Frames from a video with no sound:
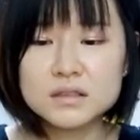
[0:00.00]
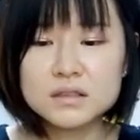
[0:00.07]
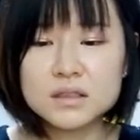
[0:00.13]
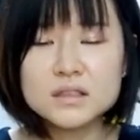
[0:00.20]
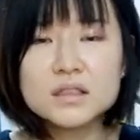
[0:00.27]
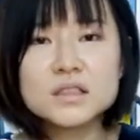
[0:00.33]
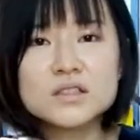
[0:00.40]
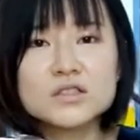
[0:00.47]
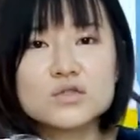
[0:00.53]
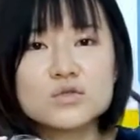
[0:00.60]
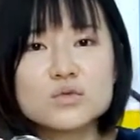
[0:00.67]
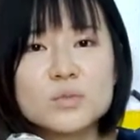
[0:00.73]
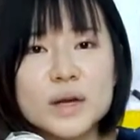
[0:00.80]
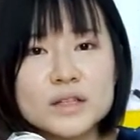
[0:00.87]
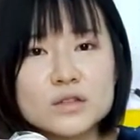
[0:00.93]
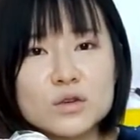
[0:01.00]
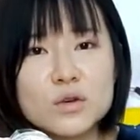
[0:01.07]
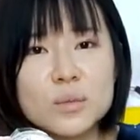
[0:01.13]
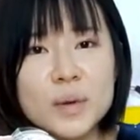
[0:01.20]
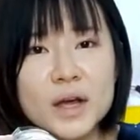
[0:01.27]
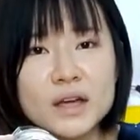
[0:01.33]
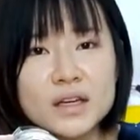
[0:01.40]
I think it's tomato
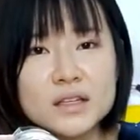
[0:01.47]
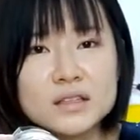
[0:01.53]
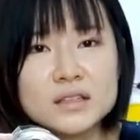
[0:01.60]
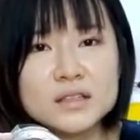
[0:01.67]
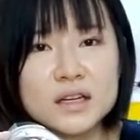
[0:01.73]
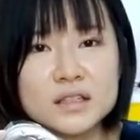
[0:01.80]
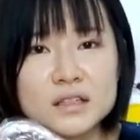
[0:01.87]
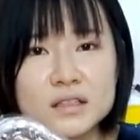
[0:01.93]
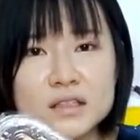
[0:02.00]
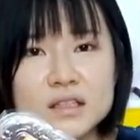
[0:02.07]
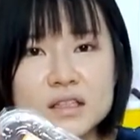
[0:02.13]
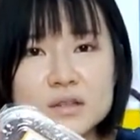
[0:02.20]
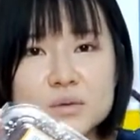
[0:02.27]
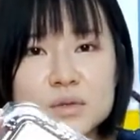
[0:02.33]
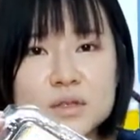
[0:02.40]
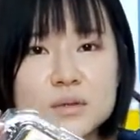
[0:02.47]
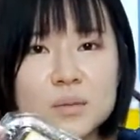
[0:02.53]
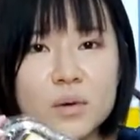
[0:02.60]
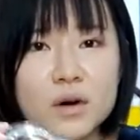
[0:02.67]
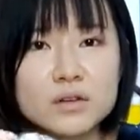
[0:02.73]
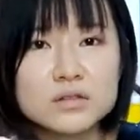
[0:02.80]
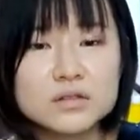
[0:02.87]
packed inside the kiwi
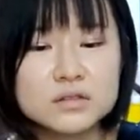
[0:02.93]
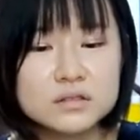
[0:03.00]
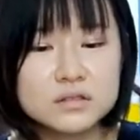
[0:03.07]
box.